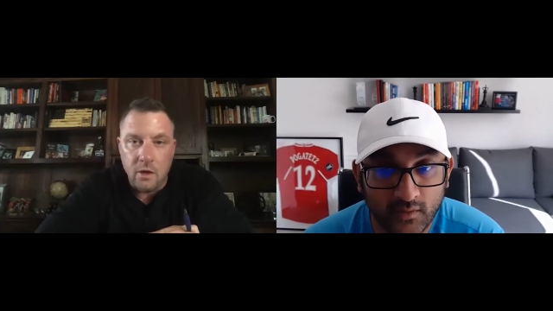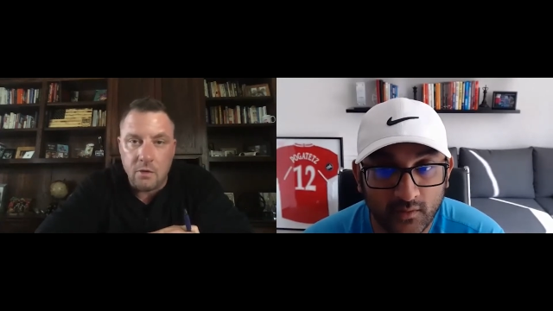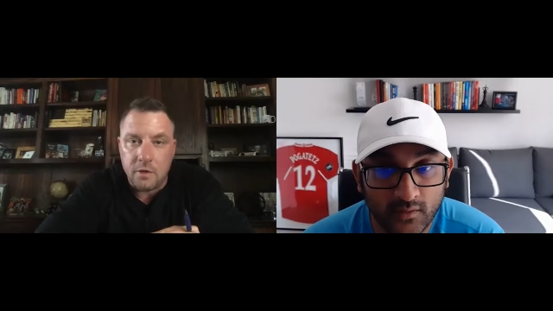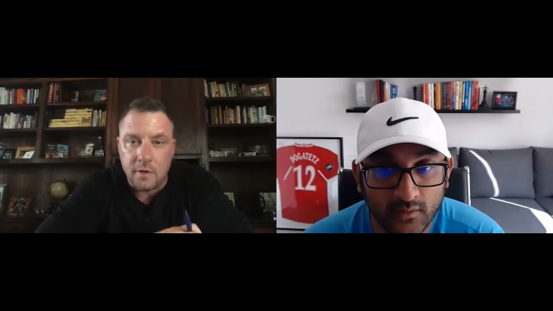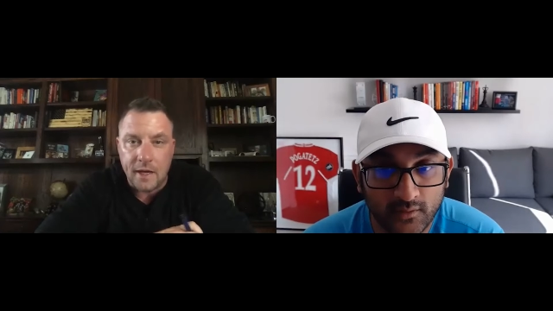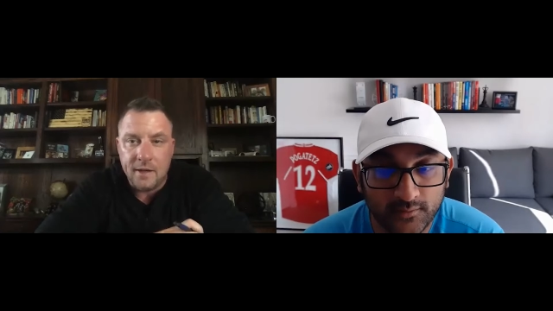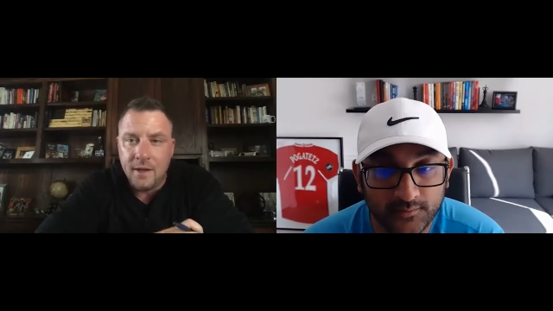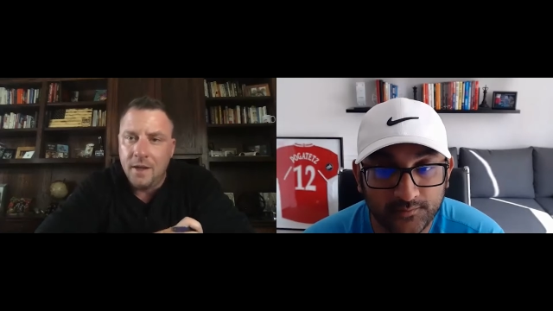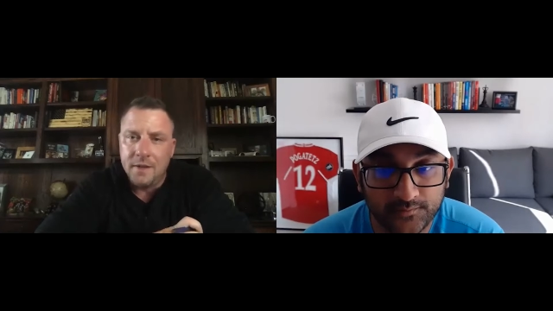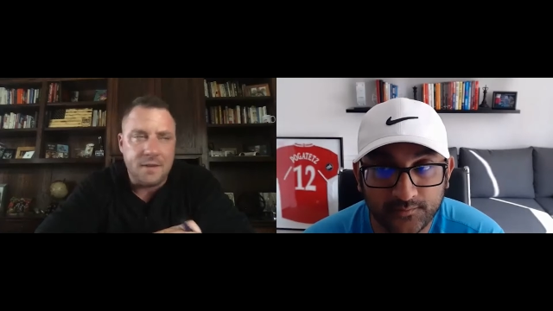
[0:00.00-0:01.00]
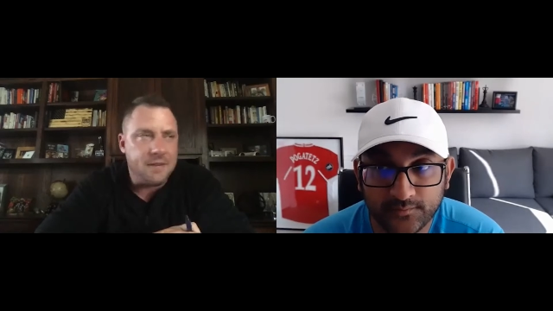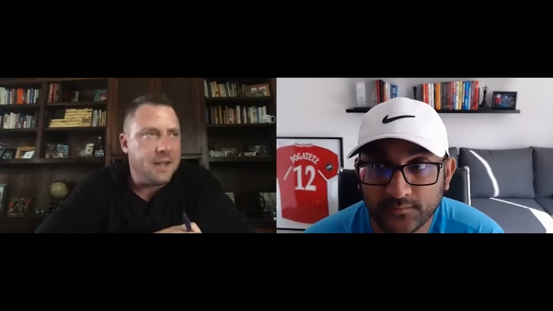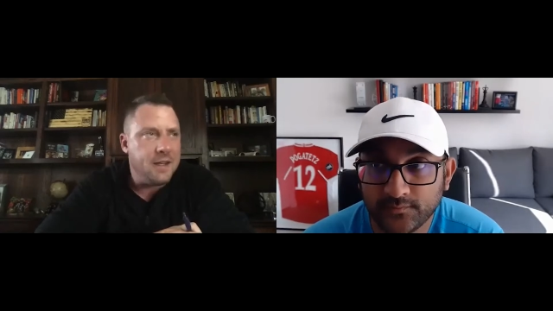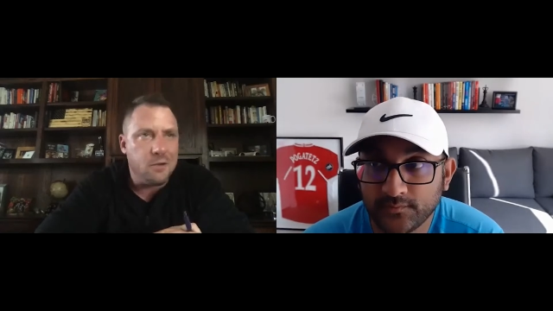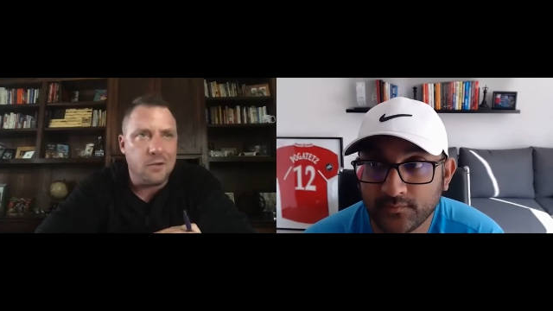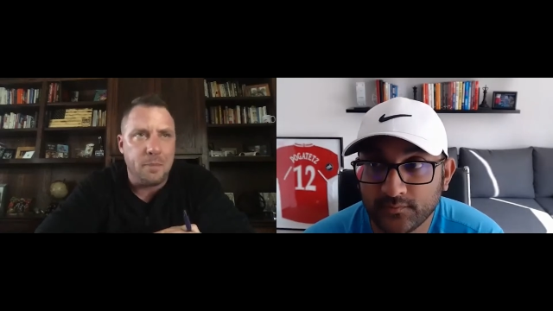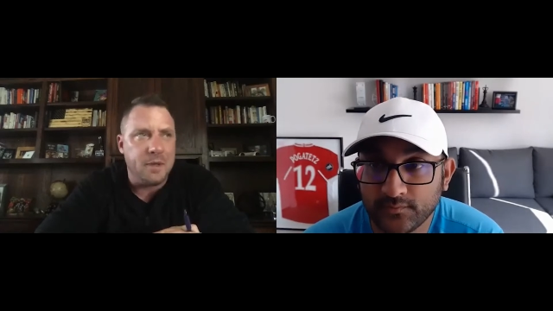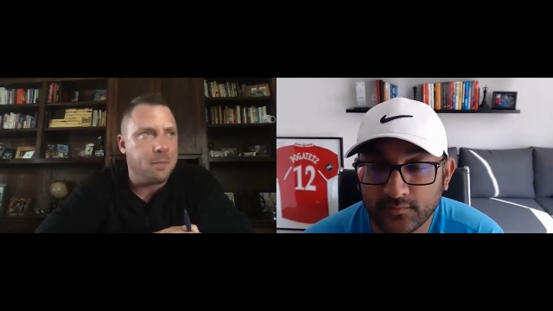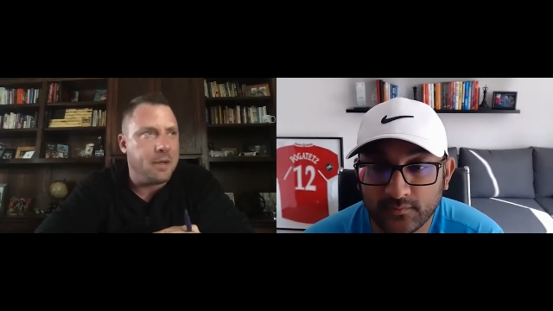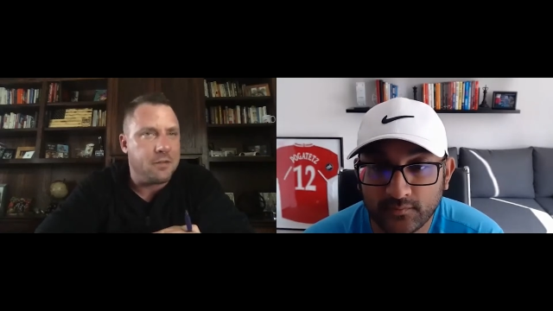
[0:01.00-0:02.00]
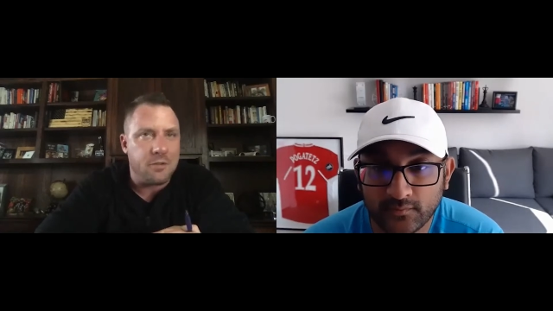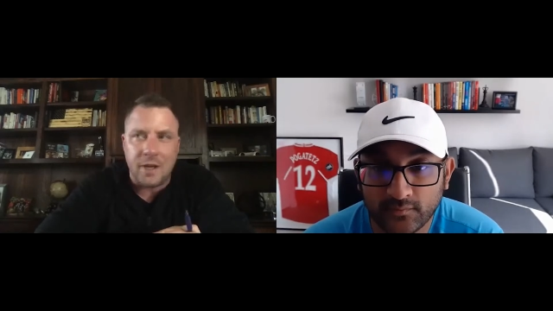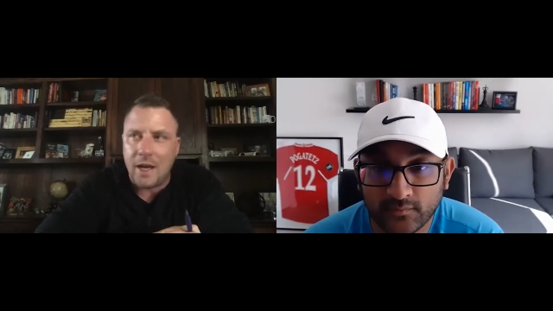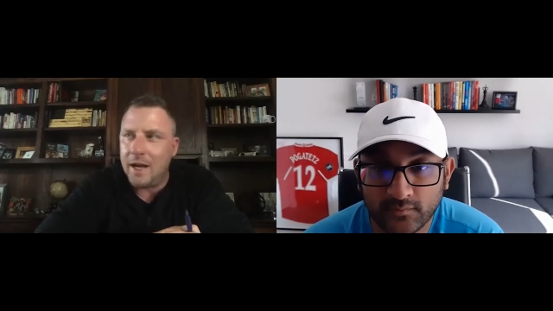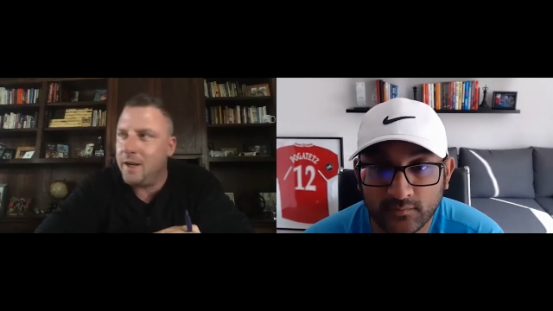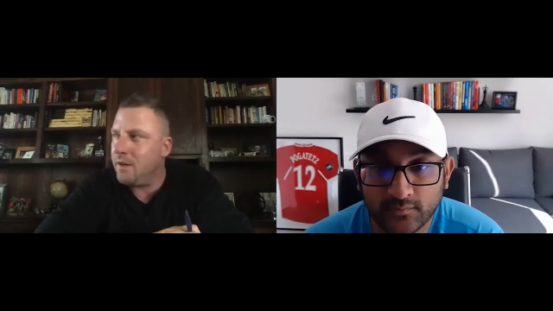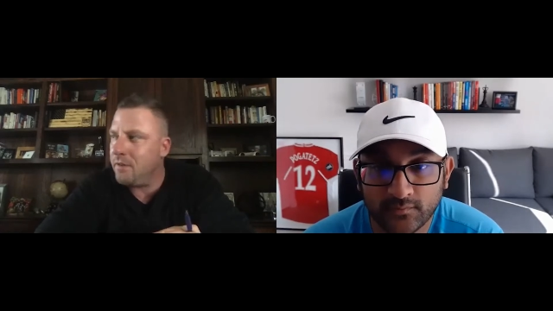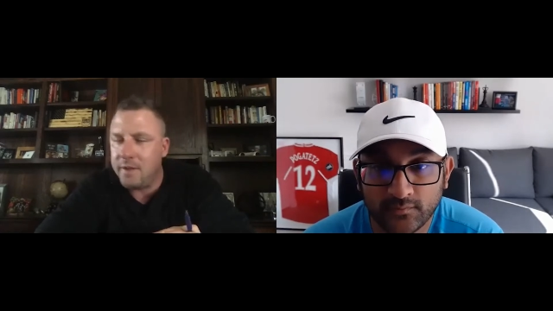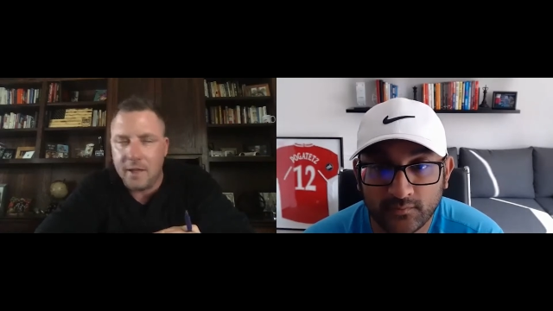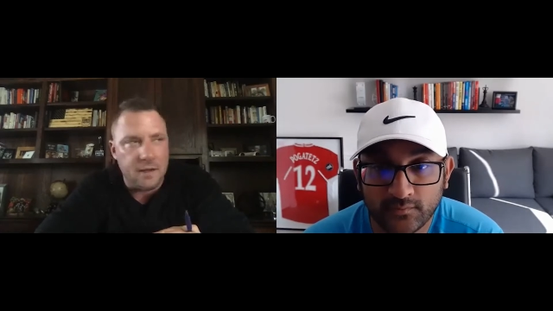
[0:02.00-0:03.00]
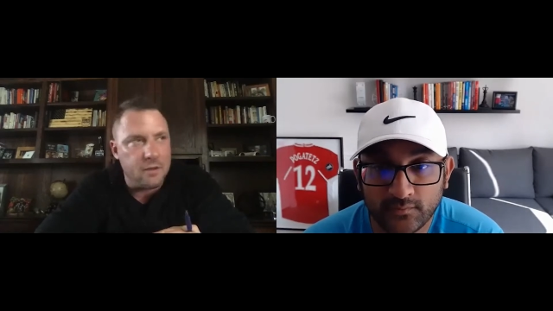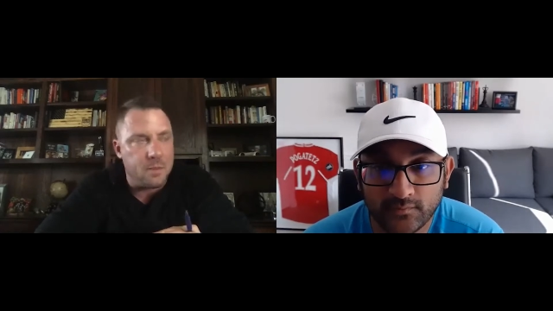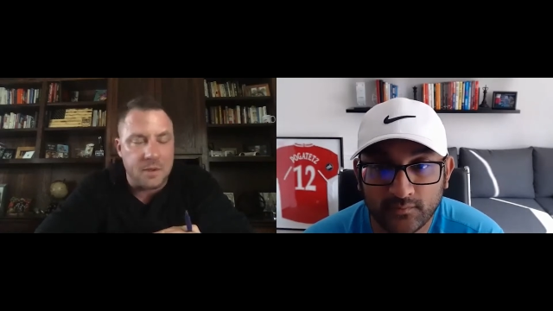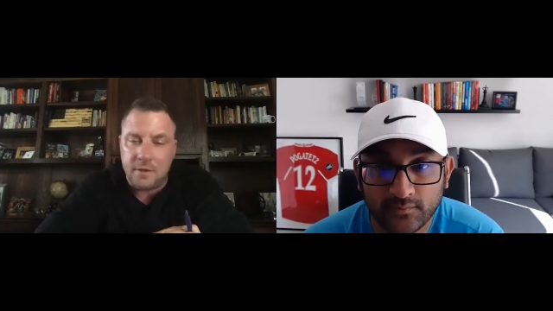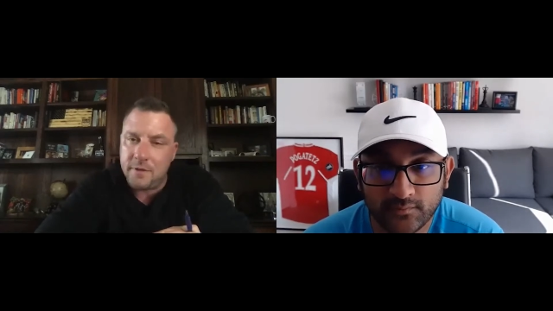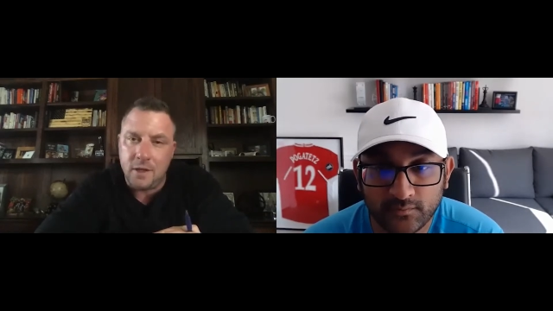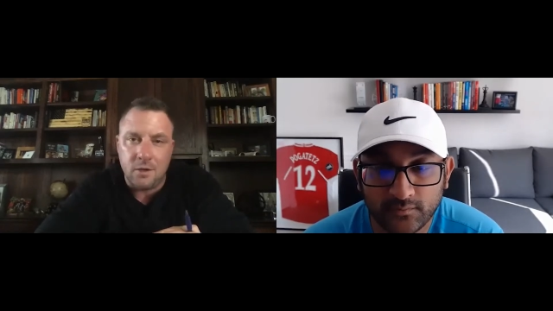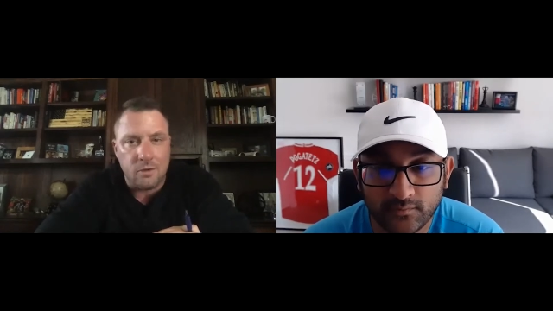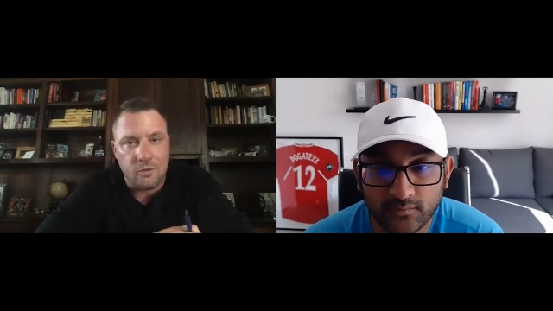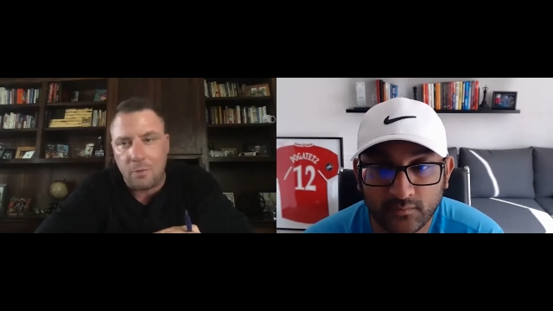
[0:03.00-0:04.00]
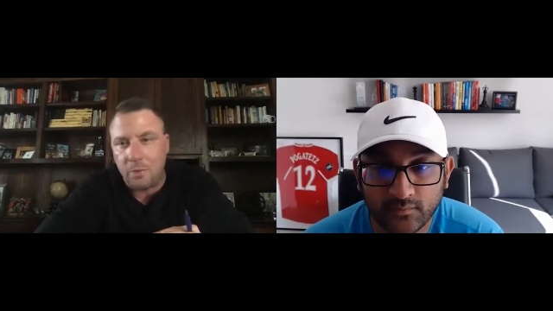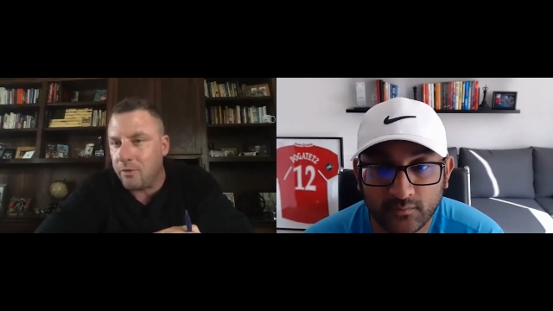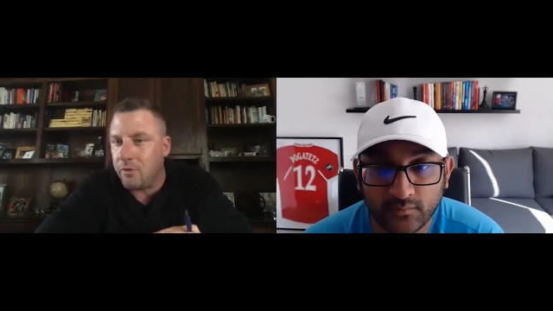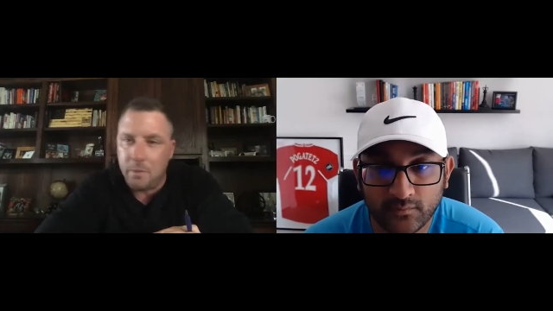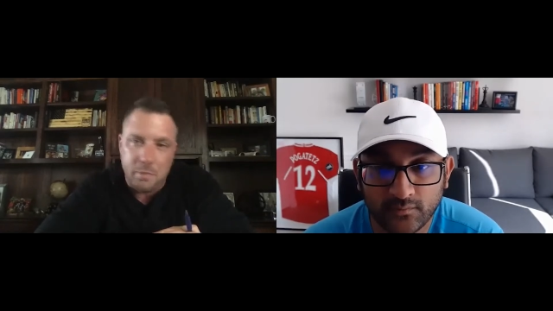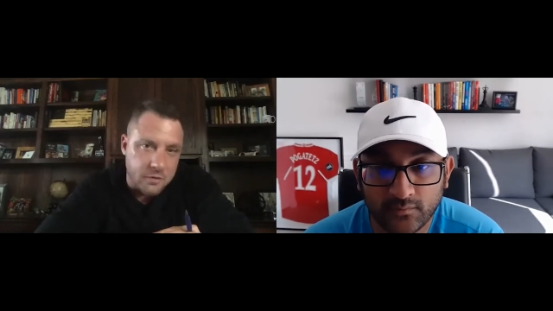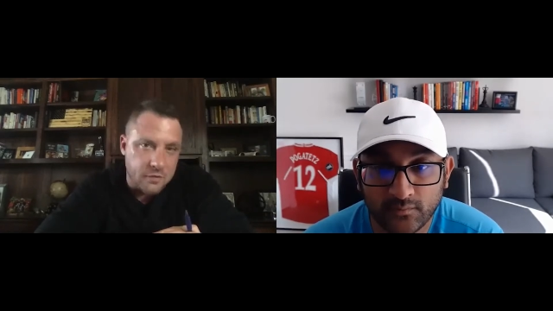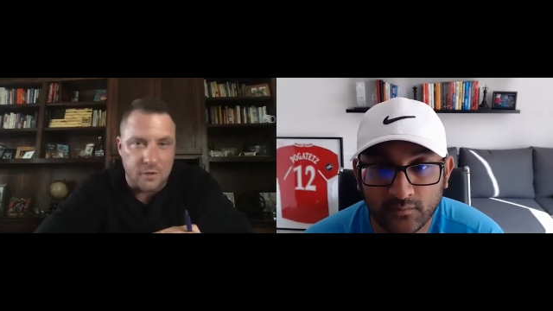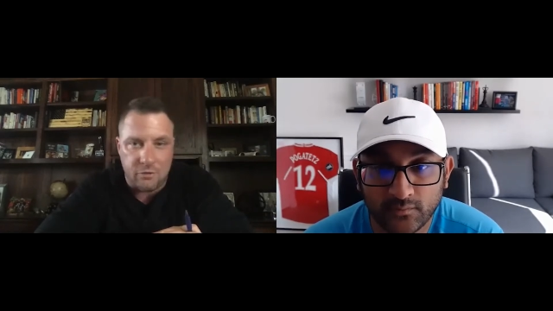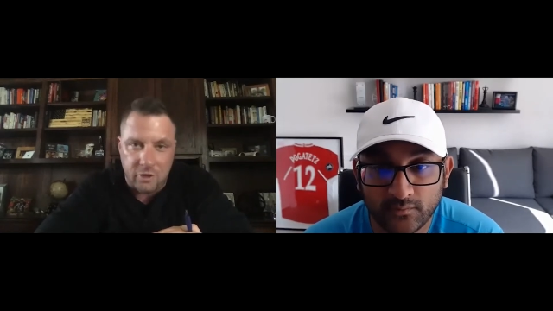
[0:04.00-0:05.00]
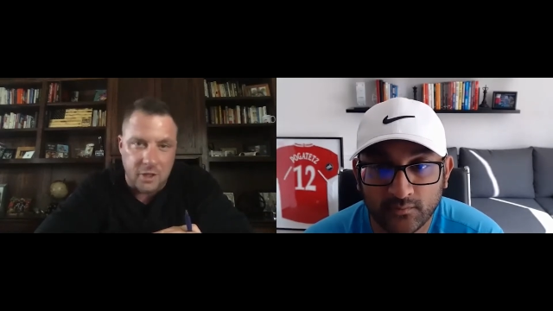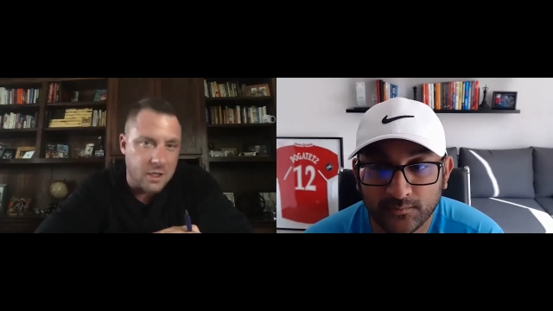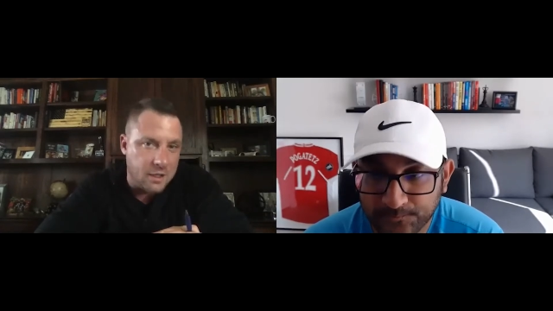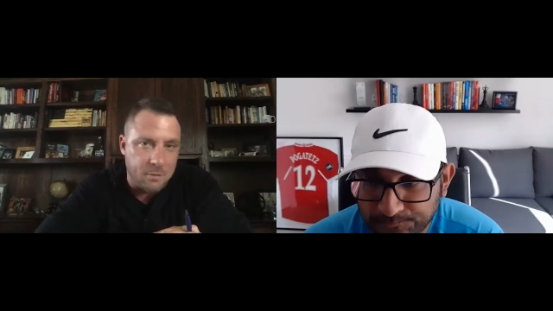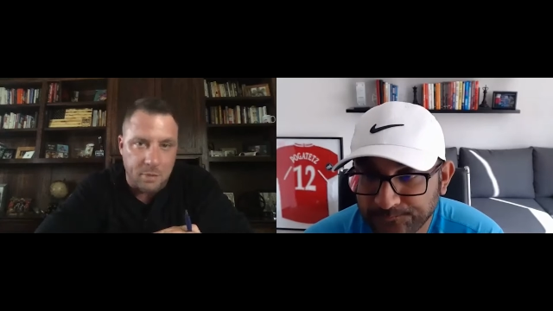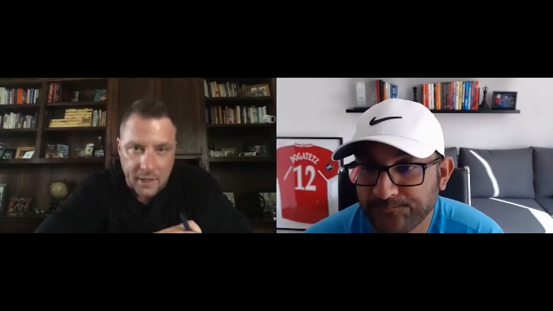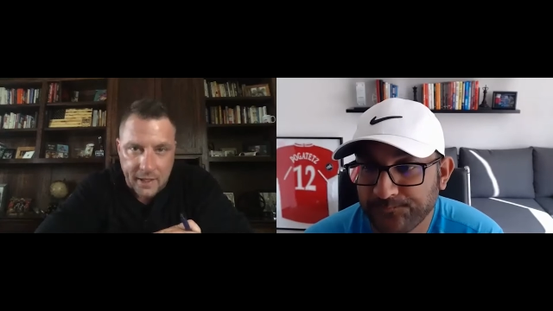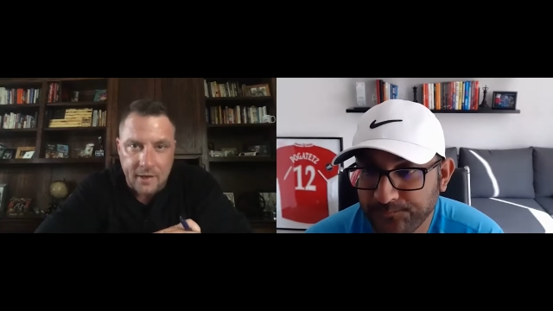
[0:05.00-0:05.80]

Speaker 1: because like the ceo is the big picture guy and everything else but the ceo is the person that puts the shit in play